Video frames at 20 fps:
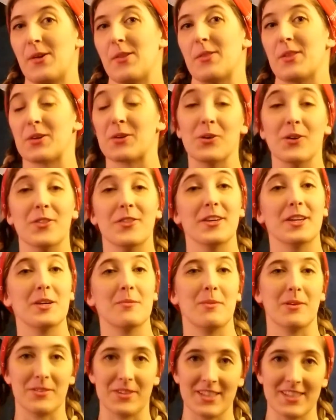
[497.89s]
The cool thing
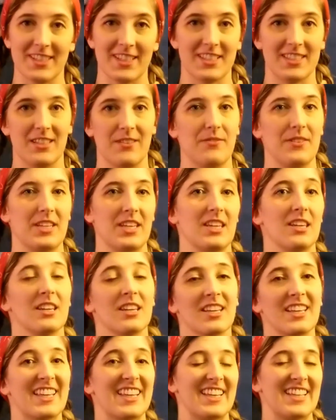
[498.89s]
about this activity
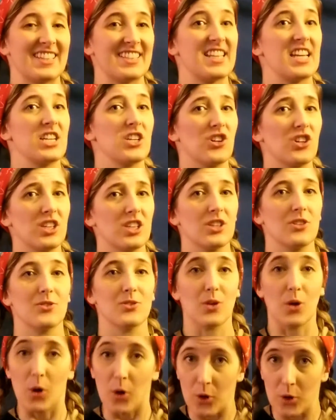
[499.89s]
is that you can
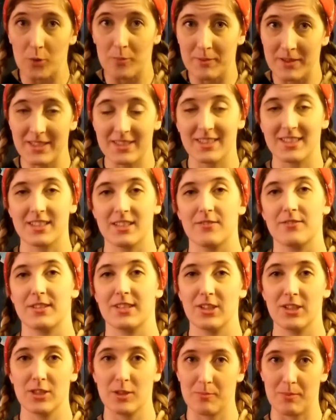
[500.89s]
use old pieces of
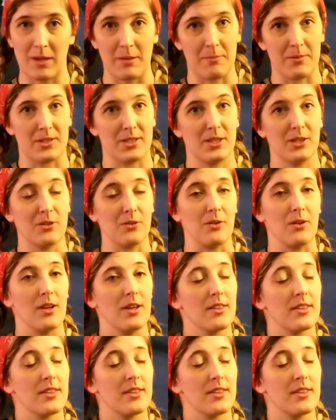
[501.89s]
tissue paper too